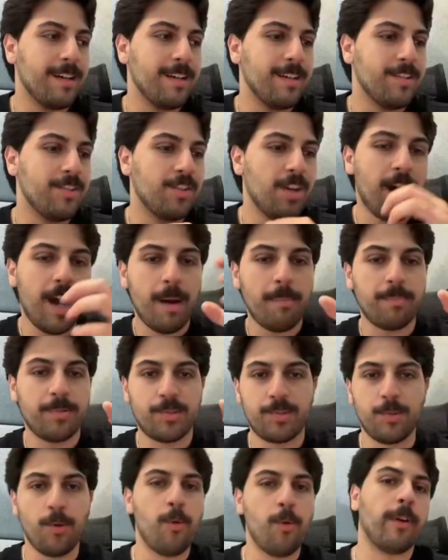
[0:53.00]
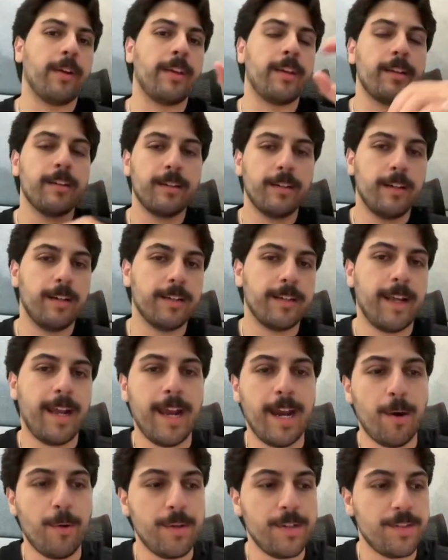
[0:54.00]
top story on
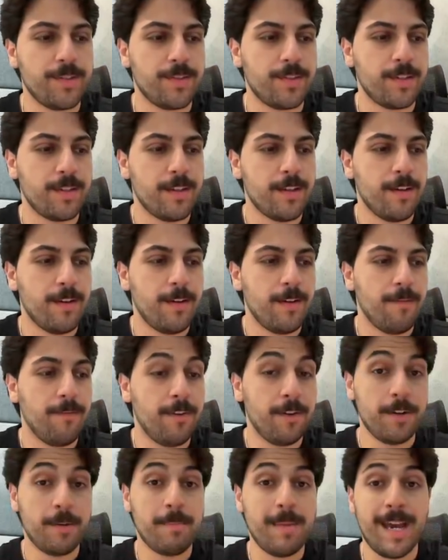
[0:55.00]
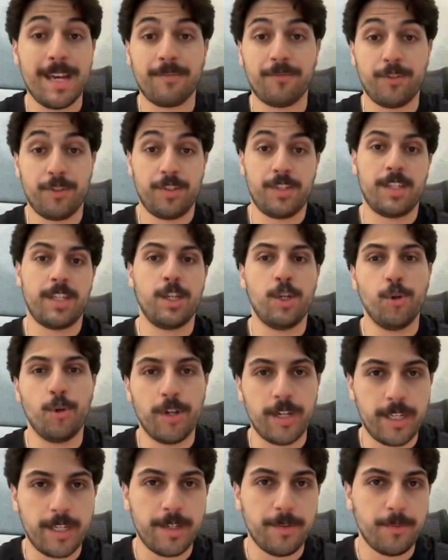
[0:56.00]
how it's very bad for
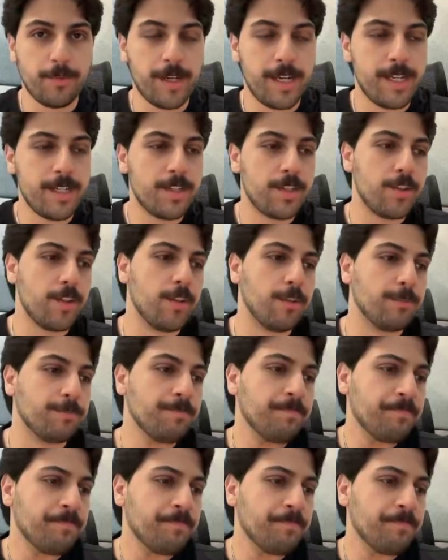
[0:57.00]
security, right? So